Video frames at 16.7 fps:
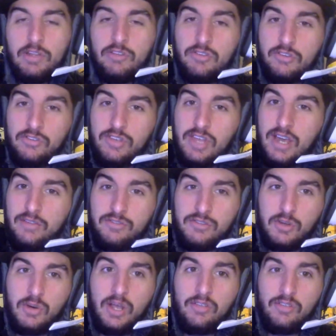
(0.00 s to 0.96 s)
pitching staff
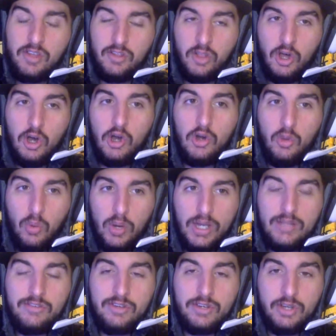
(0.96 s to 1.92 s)
still has a long
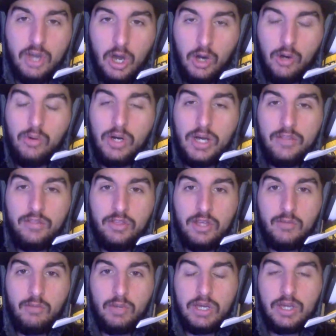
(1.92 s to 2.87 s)
way to go. I
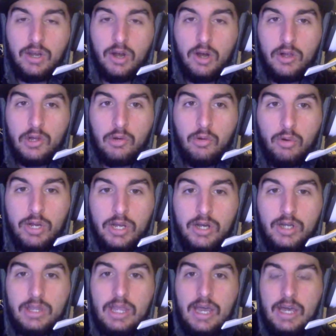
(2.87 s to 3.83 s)
think we could all agree
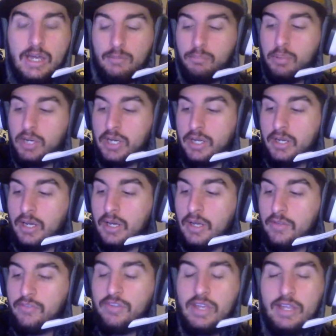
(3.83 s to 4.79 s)
on that. But
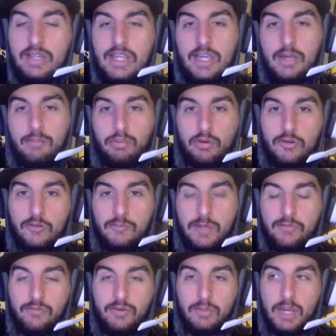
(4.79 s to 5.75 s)
seeing the
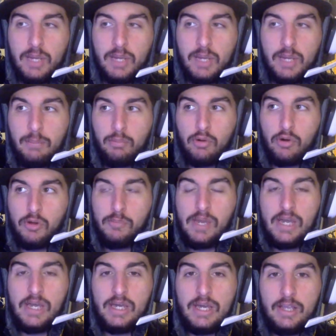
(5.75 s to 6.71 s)
improvement from April to May
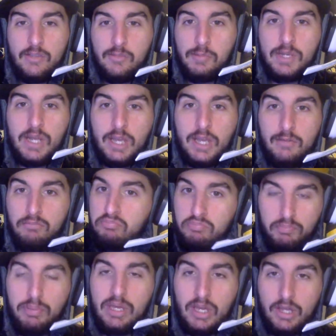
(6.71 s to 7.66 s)
has been a
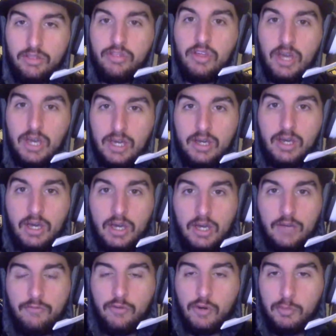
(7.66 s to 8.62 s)
big thing
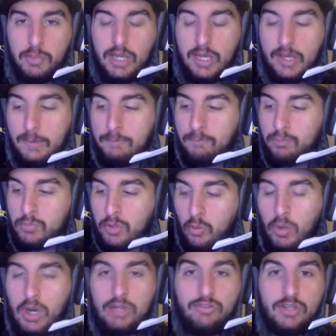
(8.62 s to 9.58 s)
for me,
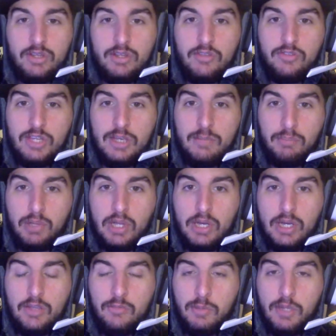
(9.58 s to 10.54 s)
watching this team
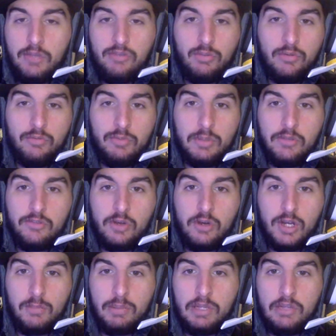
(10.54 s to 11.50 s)
play, especially from the
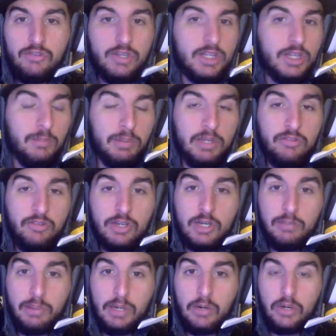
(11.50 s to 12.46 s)
starting pitching and the pitching
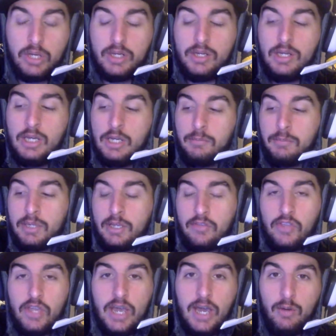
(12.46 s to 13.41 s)
component,
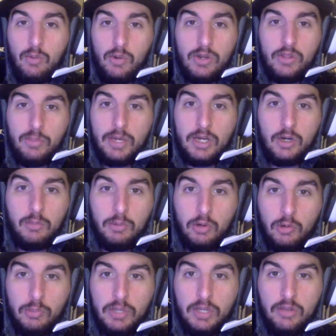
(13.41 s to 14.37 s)
because they had one of the better
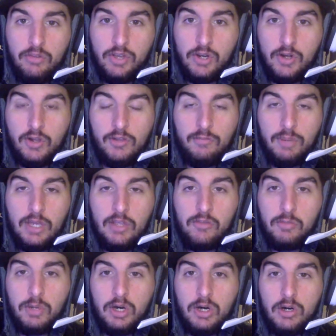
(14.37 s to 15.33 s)
bullpens in all of
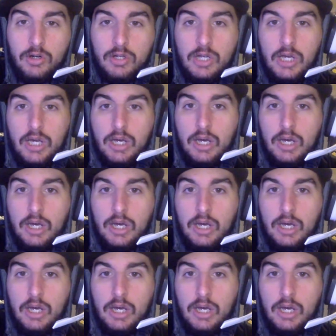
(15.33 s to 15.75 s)
baseball